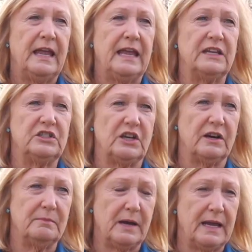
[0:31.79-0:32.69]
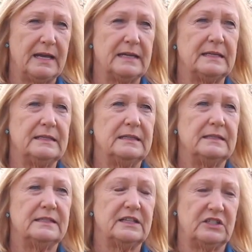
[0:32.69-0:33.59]
And Jeremiah
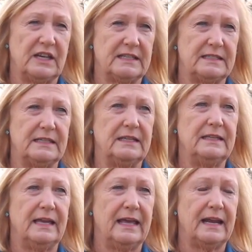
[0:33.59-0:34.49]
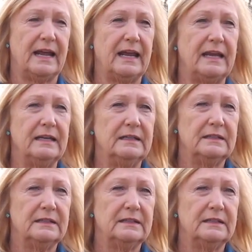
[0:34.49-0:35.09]
suggested that I